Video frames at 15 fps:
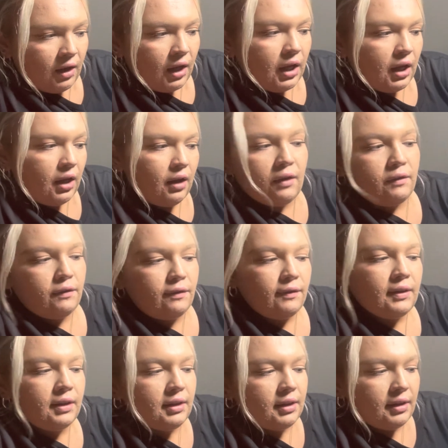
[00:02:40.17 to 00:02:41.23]
of
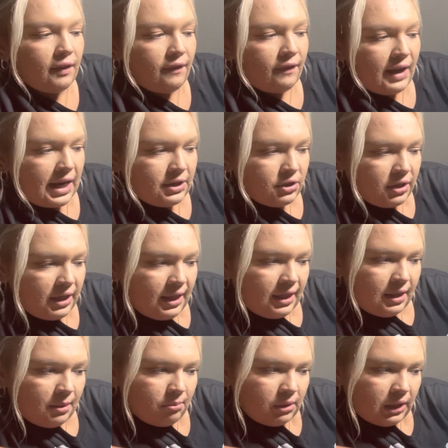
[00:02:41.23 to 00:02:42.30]
a factor in
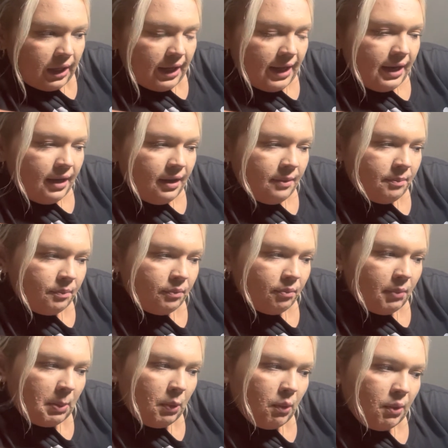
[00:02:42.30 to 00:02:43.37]
the blood.
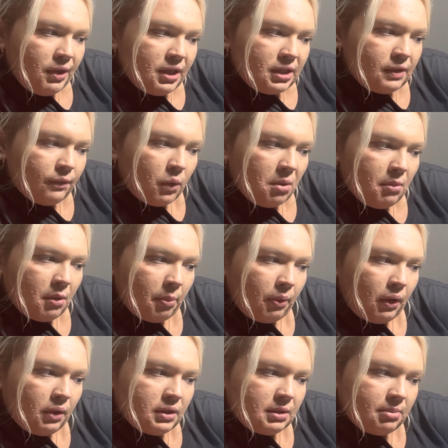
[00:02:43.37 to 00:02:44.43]
People with this form are
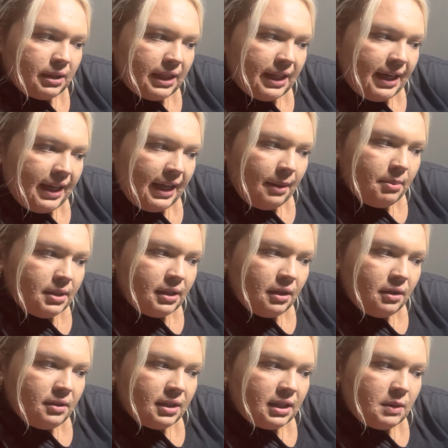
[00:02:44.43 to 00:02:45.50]
prone to bleeding
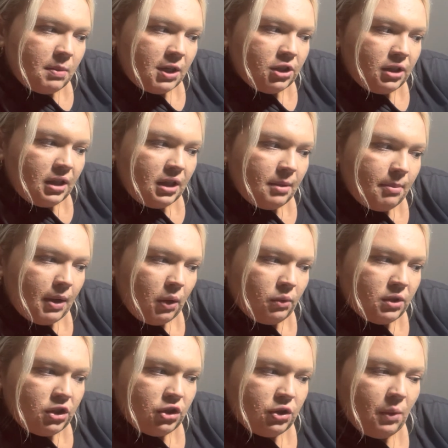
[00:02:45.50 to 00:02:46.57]
episodes, especially in the bones
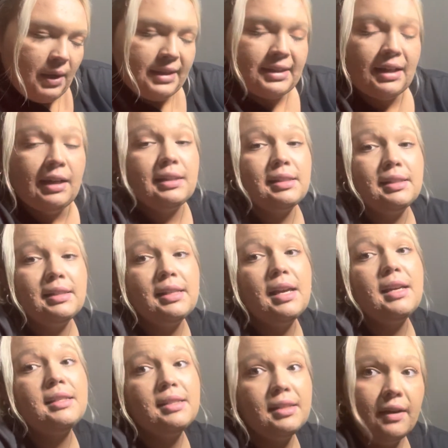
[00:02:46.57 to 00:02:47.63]
and joints, and
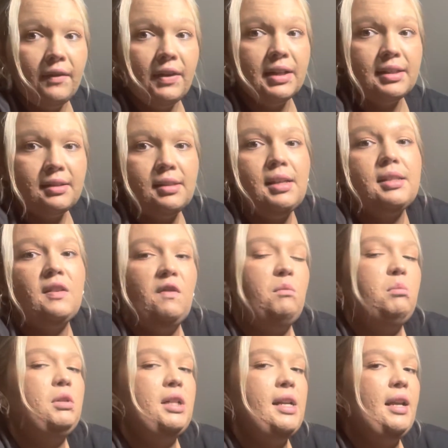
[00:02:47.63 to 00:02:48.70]
excessive
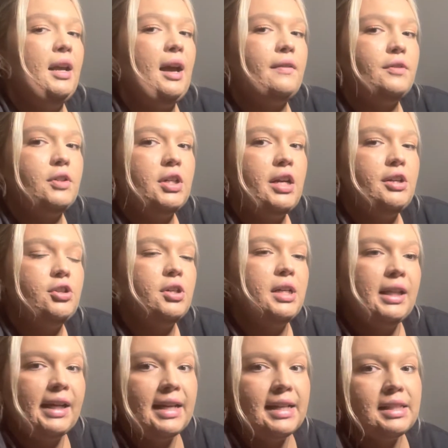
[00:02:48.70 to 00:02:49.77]
bleeding after injury.
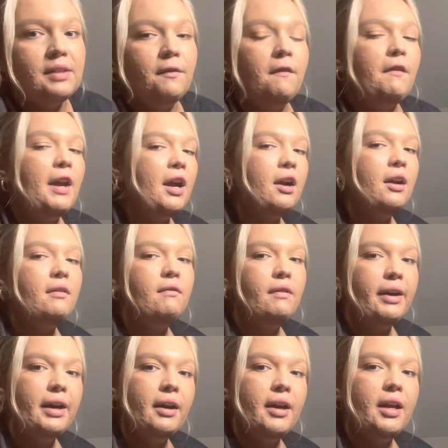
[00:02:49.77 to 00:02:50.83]
Like, it's very,
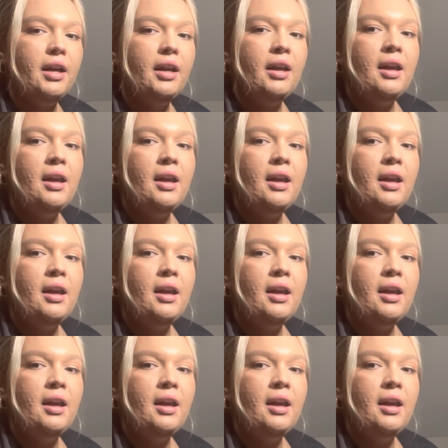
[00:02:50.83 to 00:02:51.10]
very